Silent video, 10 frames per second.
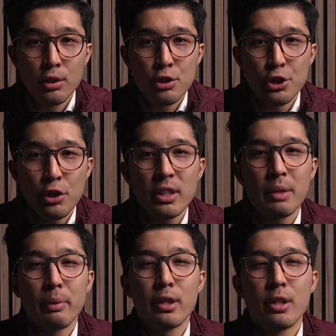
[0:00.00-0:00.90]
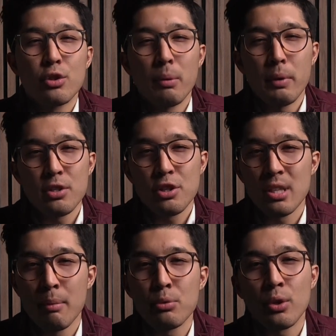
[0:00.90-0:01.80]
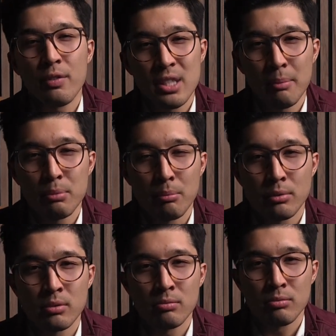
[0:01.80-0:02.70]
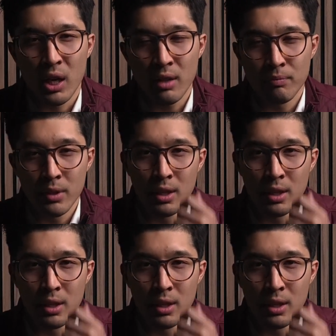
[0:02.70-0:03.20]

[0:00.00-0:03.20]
surely it would contribute to some sort of symptoms, right?